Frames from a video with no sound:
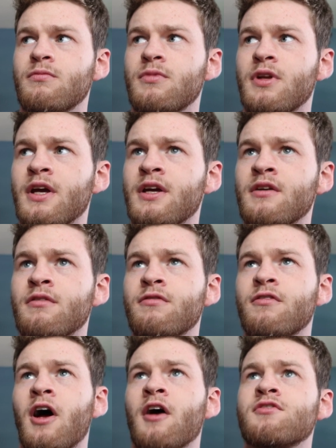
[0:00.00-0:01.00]
negative
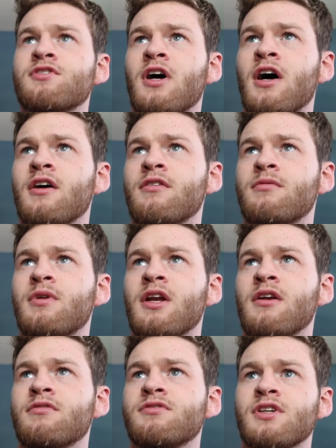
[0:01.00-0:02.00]
five shot,
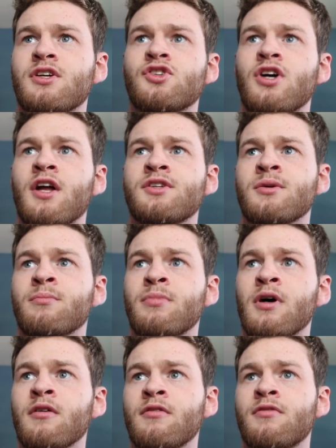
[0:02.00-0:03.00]
negative six shots
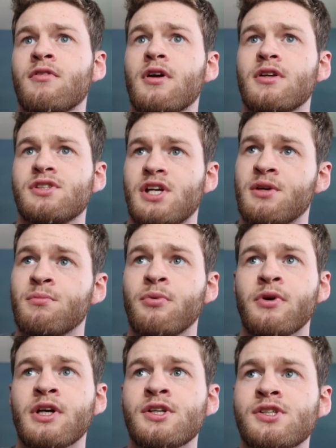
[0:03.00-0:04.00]
above second
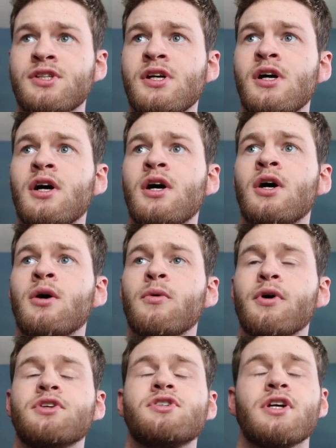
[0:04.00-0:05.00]
place,
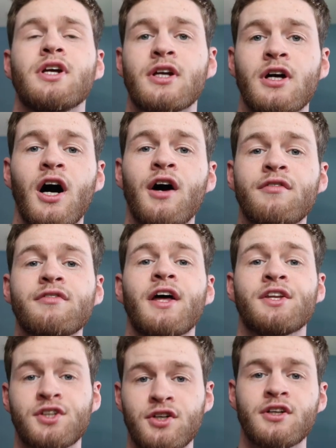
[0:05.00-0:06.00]
which in golf
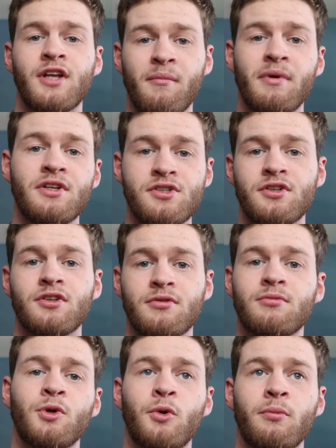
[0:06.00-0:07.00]
that's good. That means
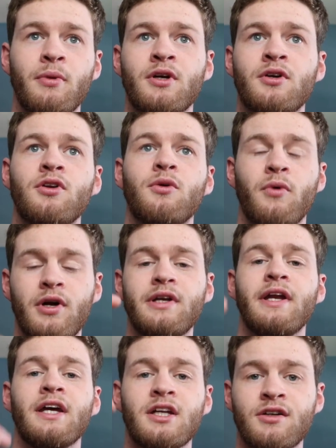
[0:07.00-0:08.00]
you're doing better. You want
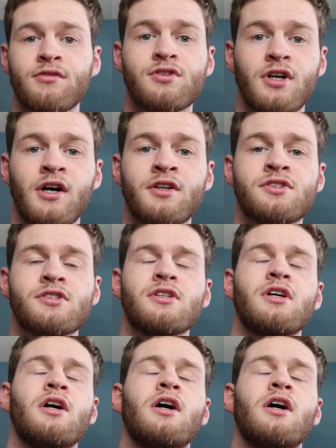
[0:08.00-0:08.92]
negative shots.